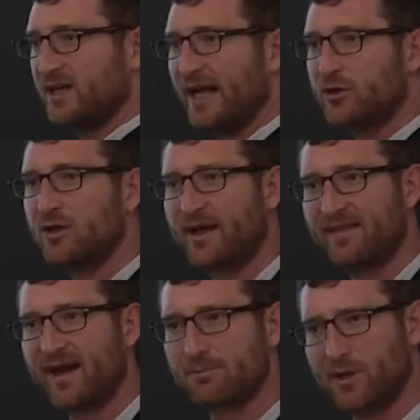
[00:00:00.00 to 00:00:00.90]
calculate
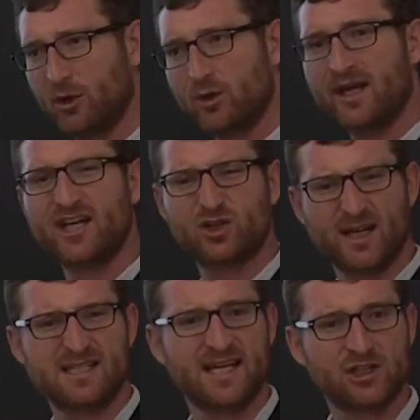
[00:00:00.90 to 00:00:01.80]
that by looking at
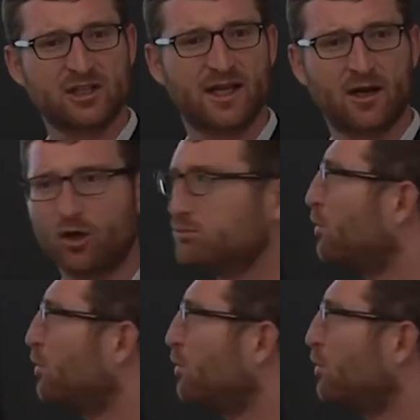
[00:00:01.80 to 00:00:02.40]
transaction data on